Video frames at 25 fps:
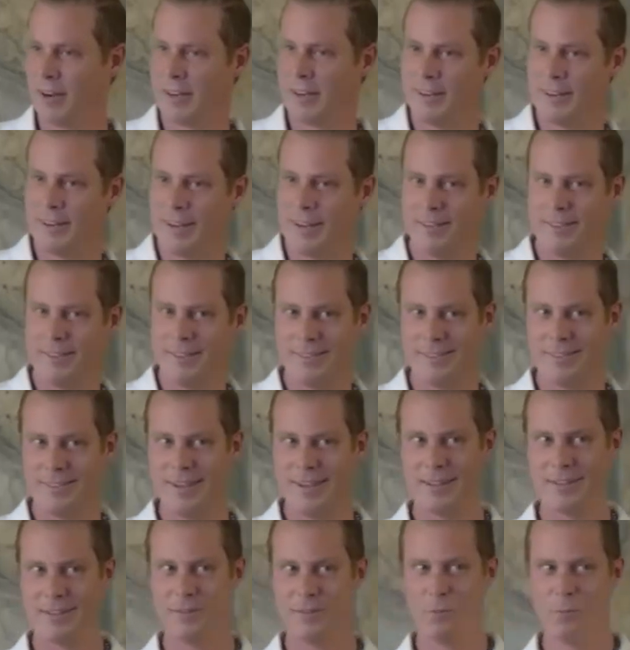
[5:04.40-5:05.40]
to recognize
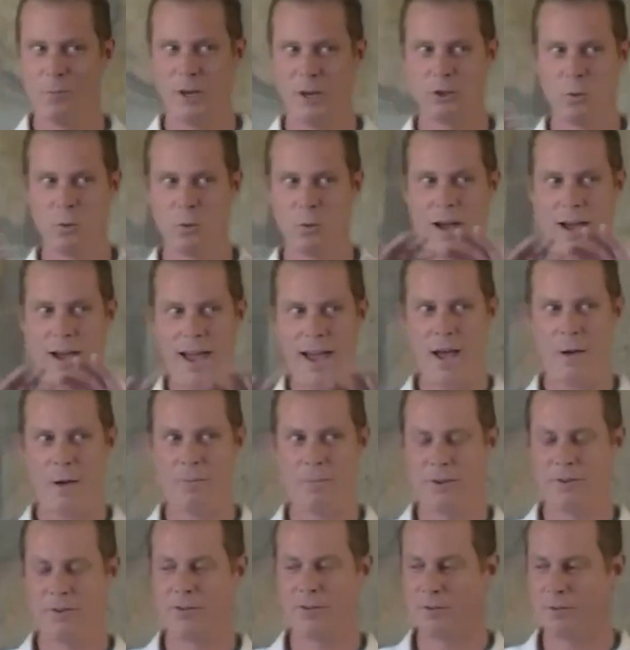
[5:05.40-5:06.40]
it's not so much what
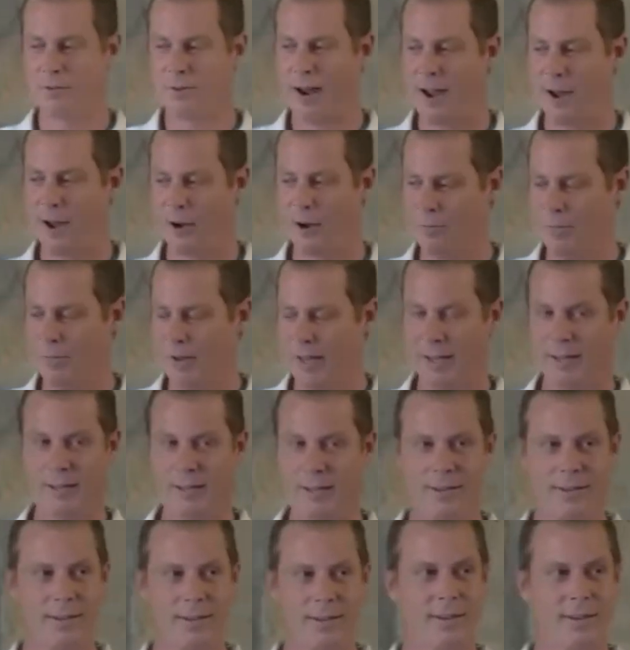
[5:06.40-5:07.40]
happens around
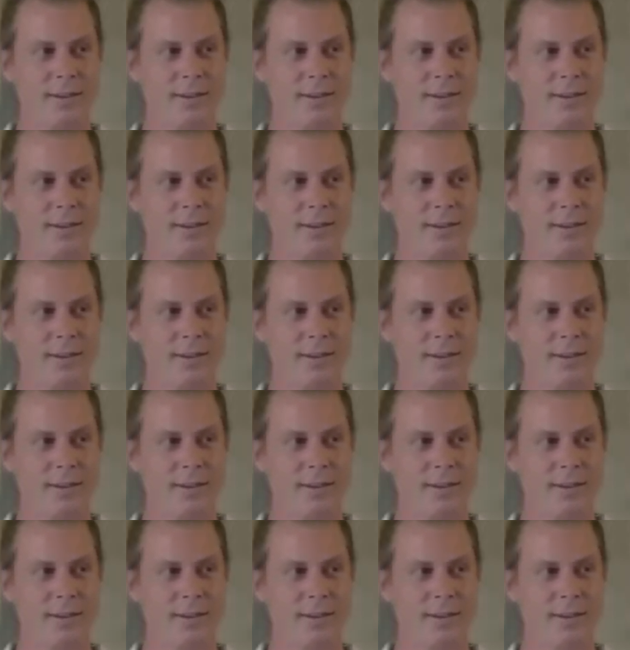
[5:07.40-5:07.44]
me